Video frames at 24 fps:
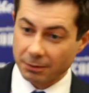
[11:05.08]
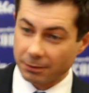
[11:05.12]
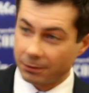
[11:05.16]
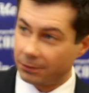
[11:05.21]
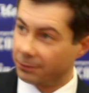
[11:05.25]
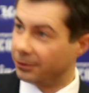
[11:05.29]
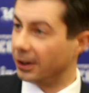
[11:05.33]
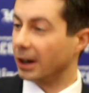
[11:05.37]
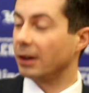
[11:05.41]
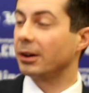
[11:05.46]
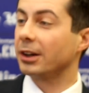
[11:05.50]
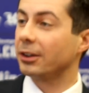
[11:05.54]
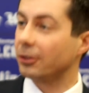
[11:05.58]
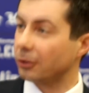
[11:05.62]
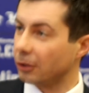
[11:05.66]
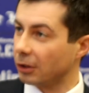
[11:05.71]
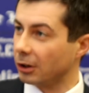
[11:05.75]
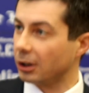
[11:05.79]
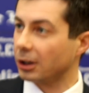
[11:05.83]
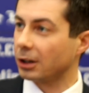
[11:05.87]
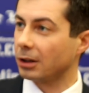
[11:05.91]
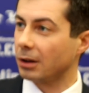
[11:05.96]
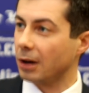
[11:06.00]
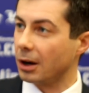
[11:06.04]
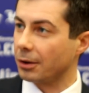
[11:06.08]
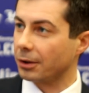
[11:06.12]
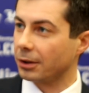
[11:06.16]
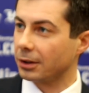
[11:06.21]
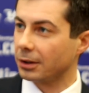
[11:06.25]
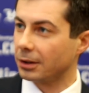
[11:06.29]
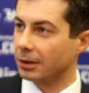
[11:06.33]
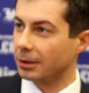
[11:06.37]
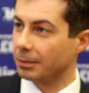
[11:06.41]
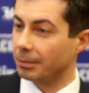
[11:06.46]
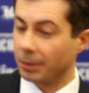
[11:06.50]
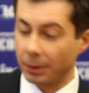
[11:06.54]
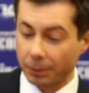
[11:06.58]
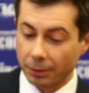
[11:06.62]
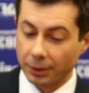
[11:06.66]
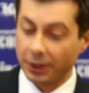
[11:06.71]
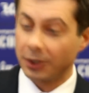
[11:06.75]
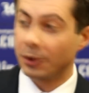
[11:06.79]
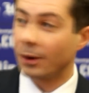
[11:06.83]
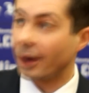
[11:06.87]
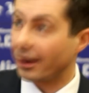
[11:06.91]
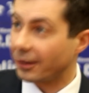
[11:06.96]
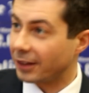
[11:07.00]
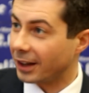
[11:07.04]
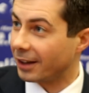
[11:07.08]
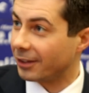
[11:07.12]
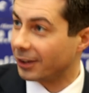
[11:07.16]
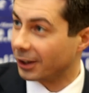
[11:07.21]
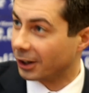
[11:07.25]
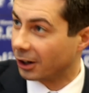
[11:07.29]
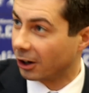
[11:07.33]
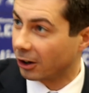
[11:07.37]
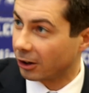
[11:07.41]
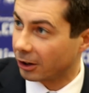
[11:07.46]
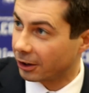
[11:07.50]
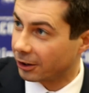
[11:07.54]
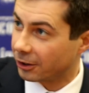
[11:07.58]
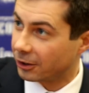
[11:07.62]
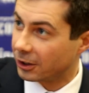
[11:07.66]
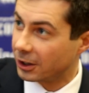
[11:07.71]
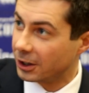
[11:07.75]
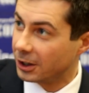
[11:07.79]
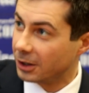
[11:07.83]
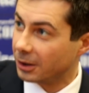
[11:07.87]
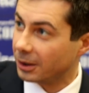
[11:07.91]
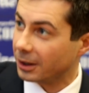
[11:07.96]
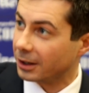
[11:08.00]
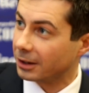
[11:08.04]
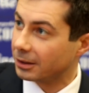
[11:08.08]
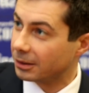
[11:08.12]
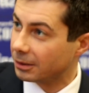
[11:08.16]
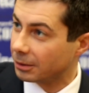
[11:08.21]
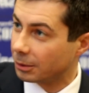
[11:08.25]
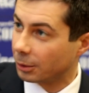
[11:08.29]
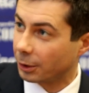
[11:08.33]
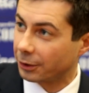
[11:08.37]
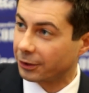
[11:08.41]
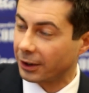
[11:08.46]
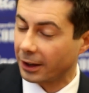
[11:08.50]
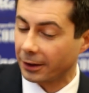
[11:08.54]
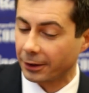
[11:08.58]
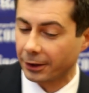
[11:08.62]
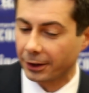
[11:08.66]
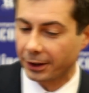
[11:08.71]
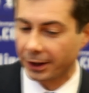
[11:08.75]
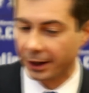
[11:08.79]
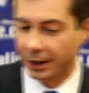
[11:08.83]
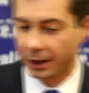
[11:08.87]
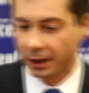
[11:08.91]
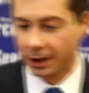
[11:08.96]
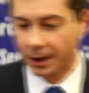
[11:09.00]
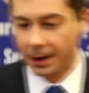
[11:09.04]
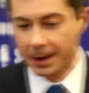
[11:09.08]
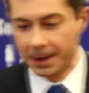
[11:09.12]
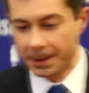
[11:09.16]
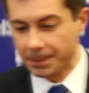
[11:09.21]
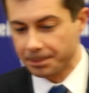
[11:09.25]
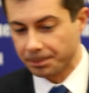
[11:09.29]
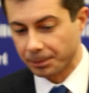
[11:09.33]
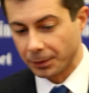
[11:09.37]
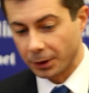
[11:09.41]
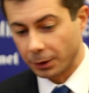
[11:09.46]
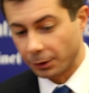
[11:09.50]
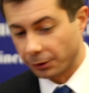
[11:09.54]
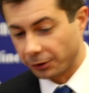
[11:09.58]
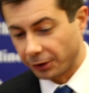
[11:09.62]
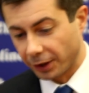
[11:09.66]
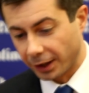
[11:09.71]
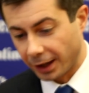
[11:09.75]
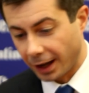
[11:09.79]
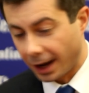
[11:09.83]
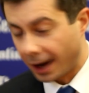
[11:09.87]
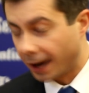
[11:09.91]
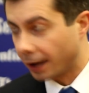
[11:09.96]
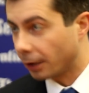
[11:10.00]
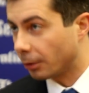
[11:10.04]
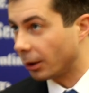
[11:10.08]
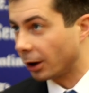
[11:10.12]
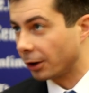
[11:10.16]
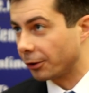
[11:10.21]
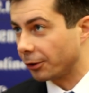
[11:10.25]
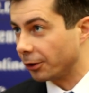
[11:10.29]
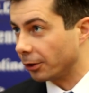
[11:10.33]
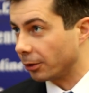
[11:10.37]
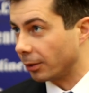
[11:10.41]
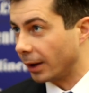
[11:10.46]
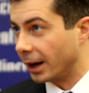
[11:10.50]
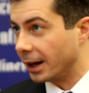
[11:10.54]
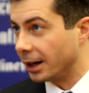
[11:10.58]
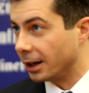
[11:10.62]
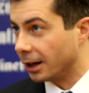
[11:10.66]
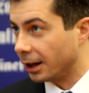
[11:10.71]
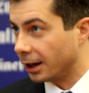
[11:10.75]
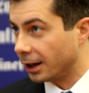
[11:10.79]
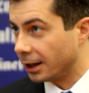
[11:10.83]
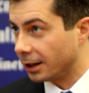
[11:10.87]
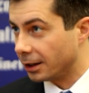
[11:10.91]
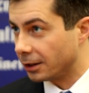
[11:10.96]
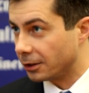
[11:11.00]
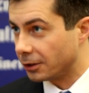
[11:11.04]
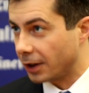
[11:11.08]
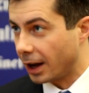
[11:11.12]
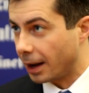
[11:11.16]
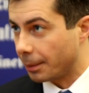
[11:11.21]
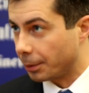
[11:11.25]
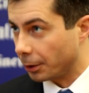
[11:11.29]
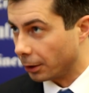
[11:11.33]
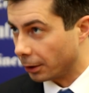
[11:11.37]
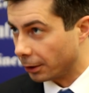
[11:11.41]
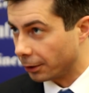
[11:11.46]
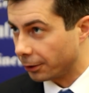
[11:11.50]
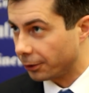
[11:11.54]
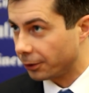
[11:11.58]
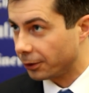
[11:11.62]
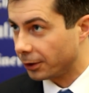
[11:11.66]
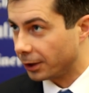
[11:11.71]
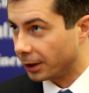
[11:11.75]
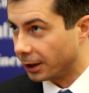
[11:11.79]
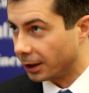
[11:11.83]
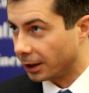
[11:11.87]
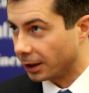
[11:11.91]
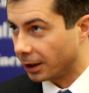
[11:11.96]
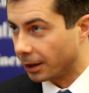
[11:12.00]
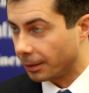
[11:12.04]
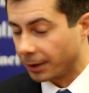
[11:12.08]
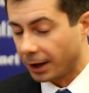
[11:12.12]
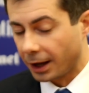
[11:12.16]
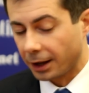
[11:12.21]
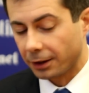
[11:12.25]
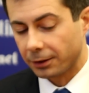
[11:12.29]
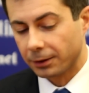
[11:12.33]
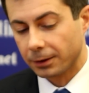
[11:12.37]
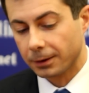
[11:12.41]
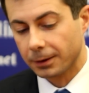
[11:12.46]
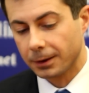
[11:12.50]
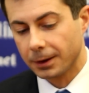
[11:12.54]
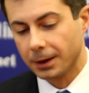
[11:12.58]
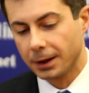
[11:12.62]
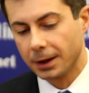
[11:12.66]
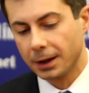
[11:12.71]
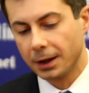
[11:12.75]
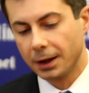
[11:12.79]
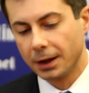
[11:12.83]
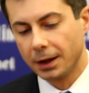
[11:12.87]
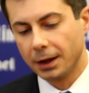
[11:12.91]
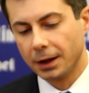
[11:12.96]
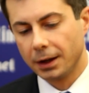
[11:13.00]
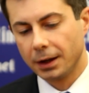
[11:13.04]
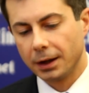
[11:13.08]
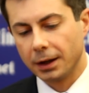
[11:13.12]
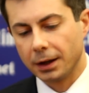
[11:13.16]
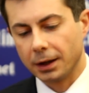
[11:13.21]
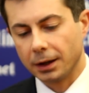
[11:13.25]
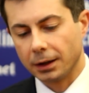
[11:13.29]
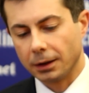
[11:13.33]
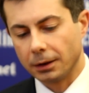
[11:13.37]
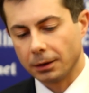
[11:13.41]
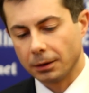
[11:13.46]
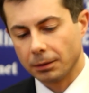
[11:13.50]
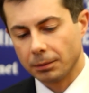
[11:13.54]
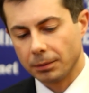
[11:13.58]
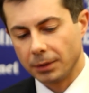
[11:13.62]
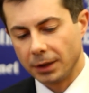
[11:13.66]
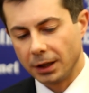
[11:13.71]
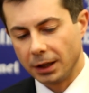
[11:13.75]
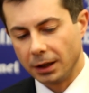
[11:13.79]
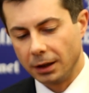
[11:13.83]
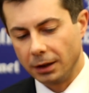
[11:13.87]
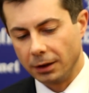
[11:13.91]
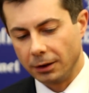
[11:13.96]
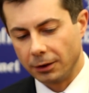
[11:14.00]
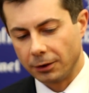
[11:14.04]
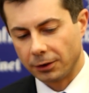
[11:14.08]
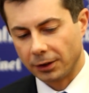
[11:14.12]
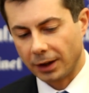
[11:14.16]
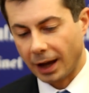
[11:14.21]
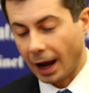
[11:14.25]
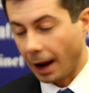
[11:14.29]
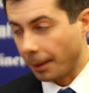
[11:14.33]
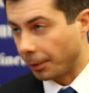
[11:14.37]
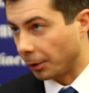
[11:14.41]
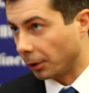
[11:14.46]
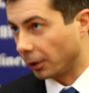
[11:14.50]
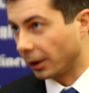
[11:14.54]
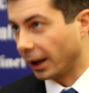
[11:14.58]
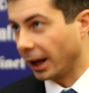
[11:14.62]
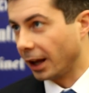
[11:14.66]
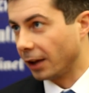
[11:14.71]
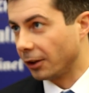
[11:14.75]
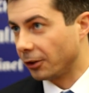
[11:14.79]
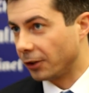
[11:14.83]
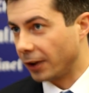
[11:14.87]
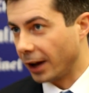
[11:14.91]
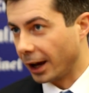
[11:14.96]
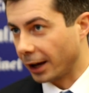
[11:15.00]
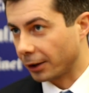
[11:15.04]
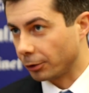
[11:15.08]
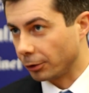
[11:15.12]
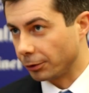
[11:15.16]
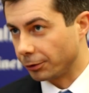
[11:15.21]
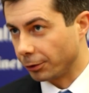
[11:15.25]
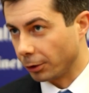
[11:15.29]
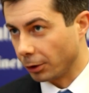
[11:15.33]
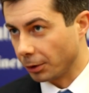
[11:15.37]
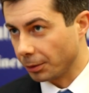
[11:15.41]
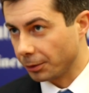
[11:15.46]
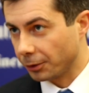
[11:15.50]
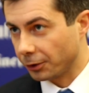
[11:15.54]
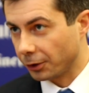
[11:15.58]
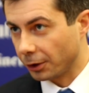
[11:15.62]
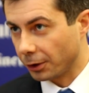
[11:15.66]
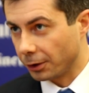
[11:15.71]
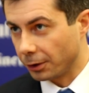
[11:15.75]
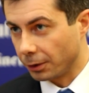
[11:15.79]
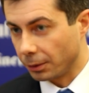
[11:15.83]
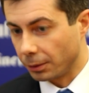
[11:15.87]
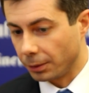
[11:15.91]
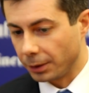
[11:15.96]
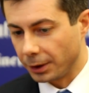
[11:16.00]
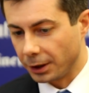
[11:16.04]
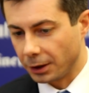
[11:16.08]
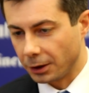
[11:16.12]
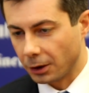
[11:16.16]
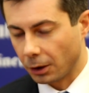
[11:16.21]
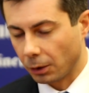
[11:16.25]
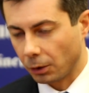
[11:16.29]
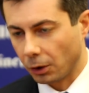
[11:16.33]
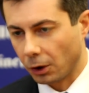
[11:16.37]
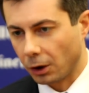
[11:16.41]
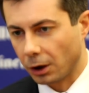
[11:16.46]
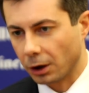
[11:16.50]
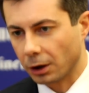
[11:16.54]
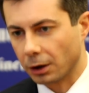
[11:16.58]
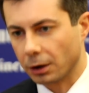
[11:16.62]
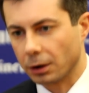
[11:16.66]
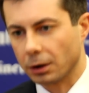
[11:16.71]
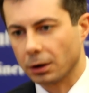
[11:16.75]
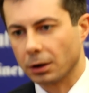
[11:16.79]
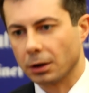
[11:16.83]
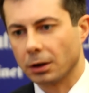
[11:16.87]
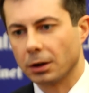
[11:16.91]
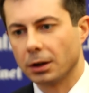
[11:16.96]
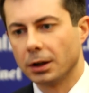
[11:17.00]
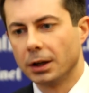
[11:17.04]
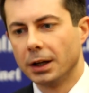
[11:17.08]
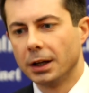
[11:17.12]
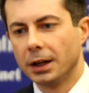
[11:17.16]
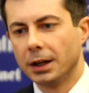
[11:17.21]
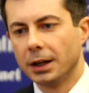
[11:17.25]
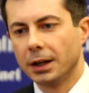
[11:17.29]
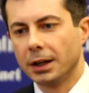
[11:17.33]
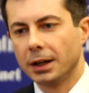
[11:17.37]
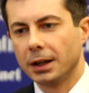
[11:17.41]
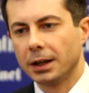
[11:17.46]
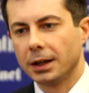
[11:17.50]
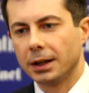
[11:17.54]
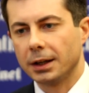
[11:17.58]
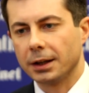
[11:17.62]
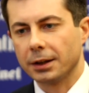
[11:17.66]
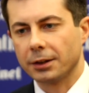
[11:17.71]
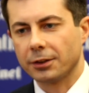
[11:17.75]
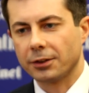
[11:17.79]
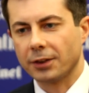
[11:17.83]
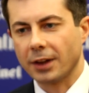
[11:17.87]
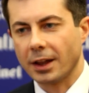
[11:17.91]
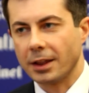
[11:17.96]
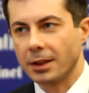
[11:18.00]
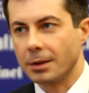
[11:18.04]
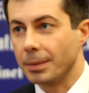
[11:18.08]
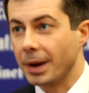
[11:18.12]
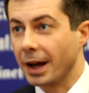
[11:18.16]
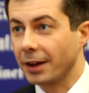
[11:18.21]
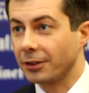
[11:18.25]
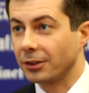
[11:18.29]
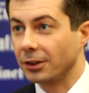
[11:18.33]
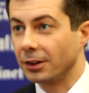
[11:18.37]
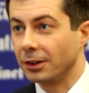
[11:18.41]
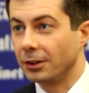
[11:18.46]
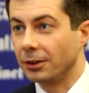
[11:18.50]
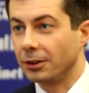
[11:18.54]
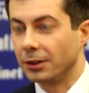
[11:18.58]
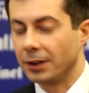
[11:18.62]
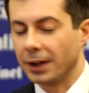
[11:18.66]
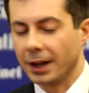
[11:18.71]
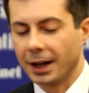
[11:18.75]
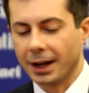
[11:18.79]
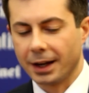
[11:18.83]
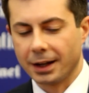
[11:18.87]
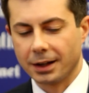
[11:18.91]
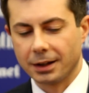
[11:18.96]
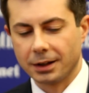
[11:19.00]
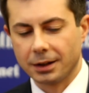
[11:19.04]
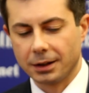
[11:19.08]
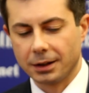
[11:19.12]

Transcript: very strong growth. But we do have to have the courage to do it. What does that look like? Looks like a higher marginal rate on top earners in income tax. It means capital gains tax reform so that we no longer send the message that